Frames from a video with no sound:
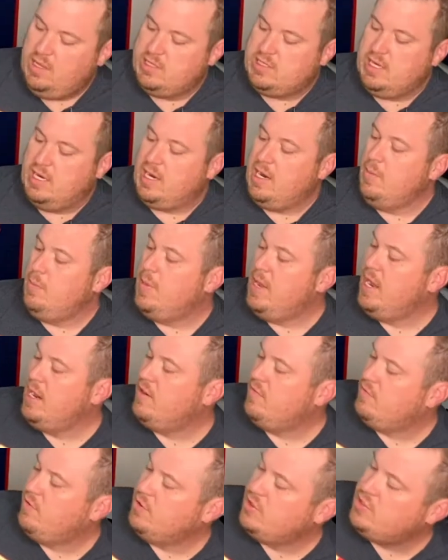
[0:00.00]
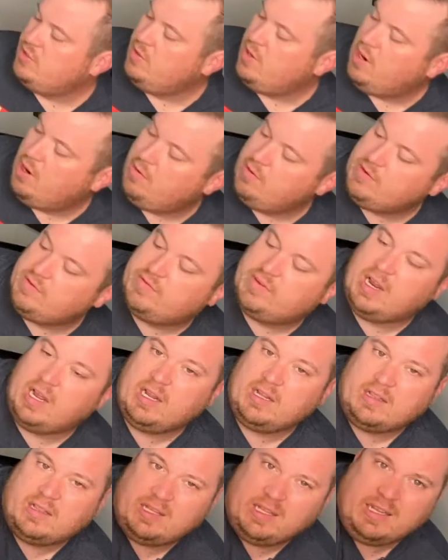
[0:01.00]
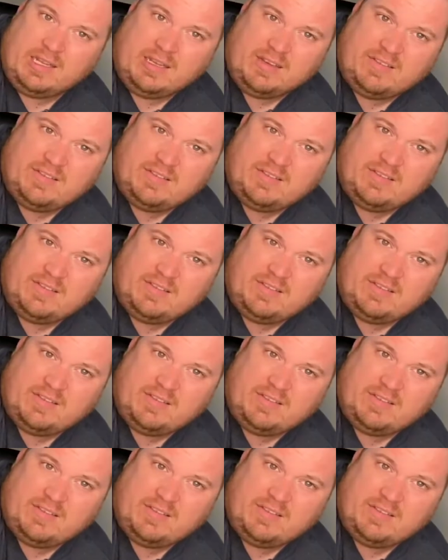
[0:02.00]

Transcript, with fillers: Looks like I'm back. Of course, you always got the